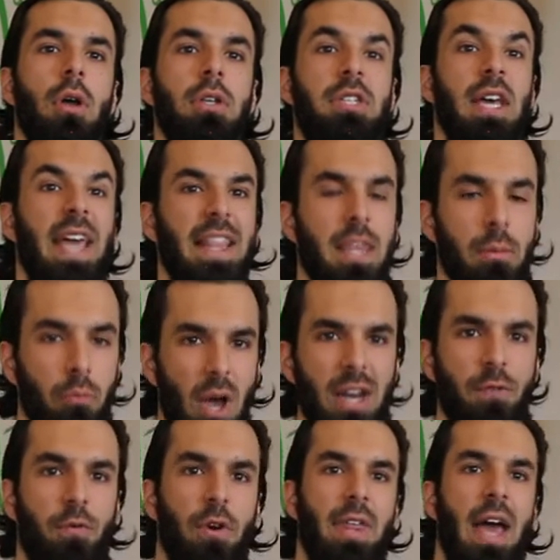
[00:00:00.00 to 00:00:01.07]
to get them ready
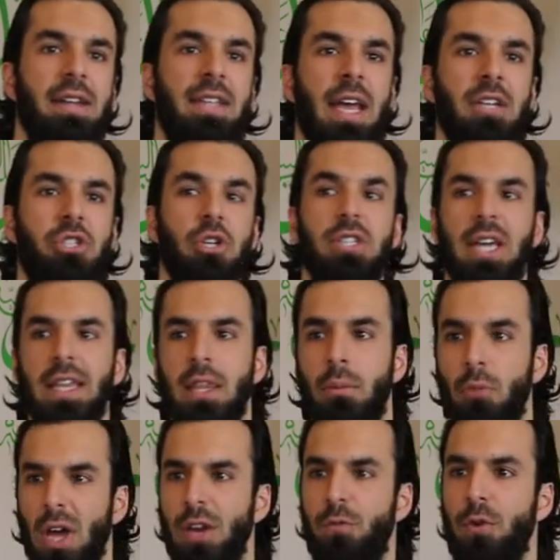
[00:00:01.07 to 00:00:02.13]
for that danger, to get them
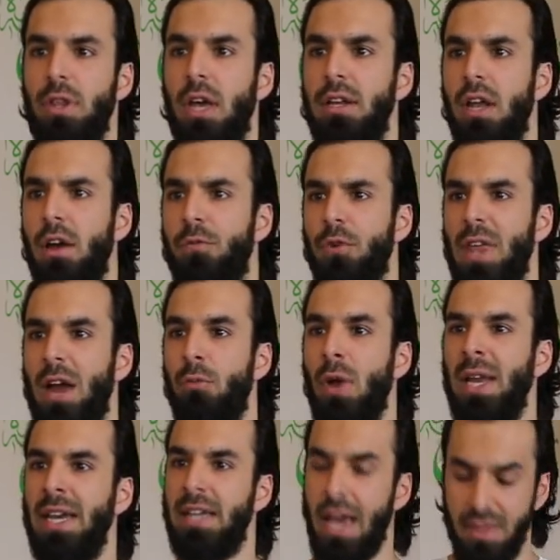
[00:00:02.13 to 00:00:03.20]
ready for that, for that
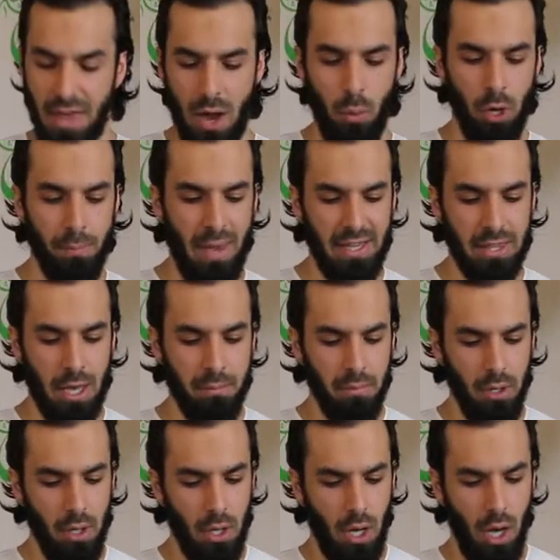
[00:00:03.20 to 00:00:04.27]
rainy day, that will make them
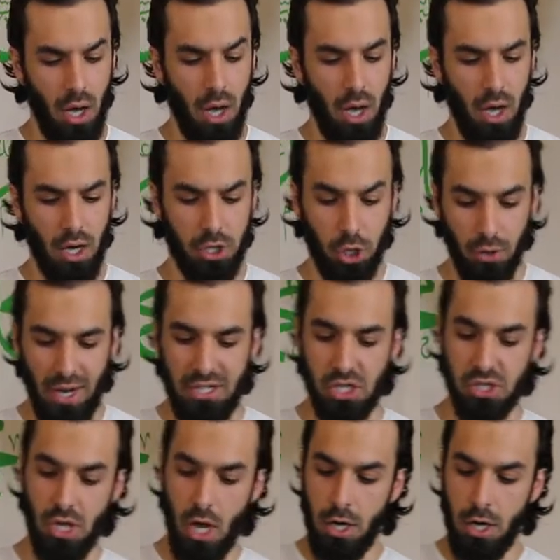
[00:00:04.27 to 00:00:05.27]
uh, courageous.